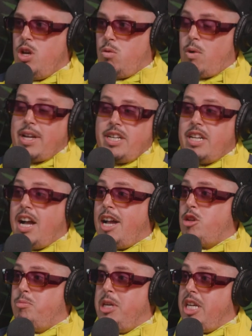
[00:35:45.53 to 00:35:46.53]
where I could kind
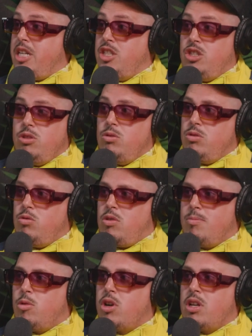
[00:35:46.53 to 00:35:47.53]
of pick and choose who
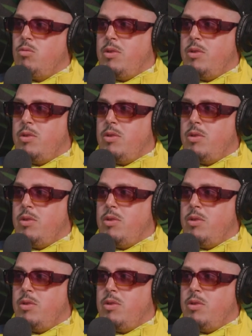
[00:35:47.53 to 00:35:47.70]
I'm working